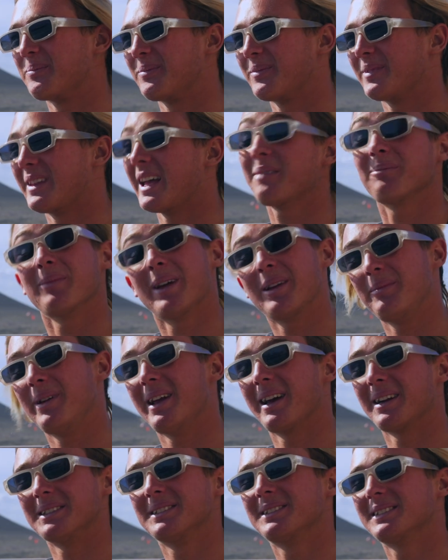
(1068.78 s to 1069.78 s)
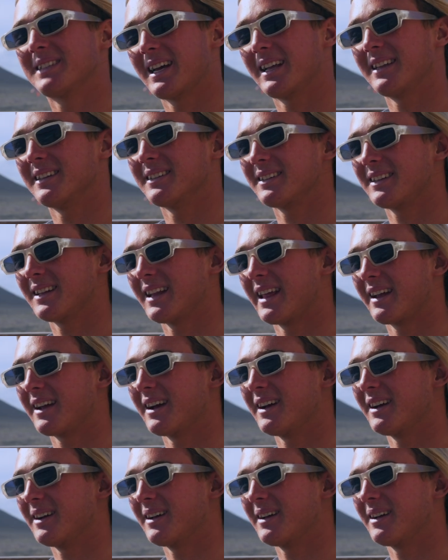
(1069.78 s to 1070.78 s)
that made me understand, like,
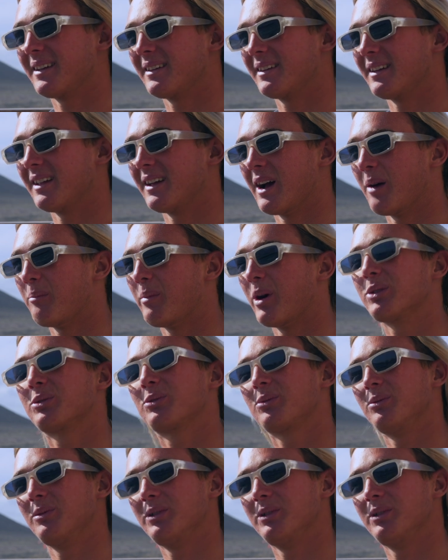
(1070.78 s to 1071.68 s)
about